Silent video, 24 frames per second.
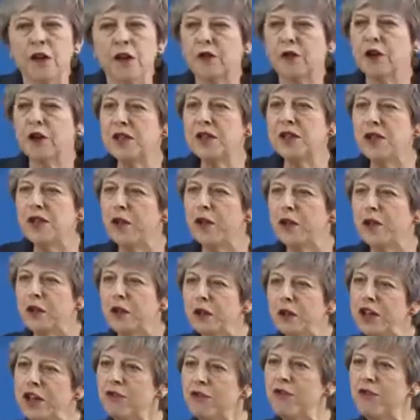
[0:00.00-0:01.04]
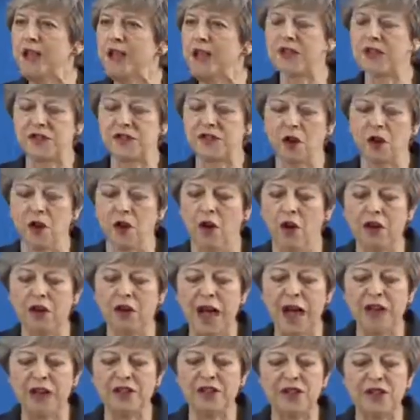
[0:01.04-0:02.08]
First, our union rests
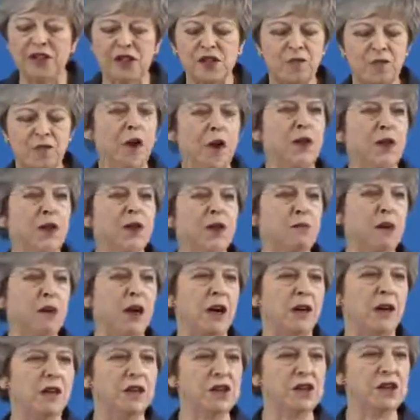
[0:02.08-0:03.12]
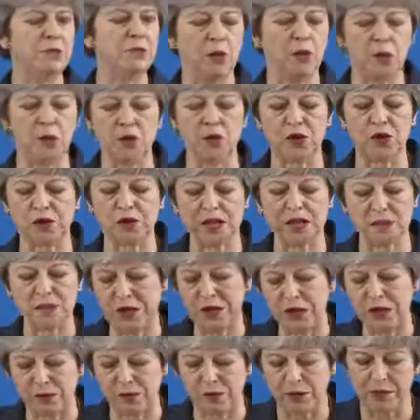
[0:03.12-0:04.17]
on and is defined by the support of its
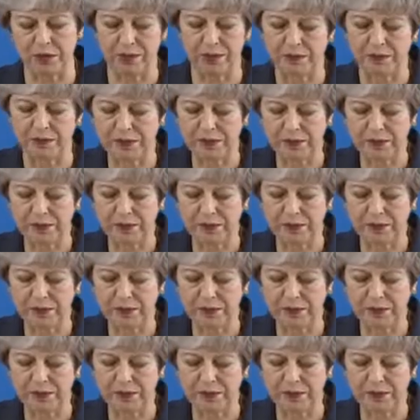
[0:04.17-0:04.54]
people.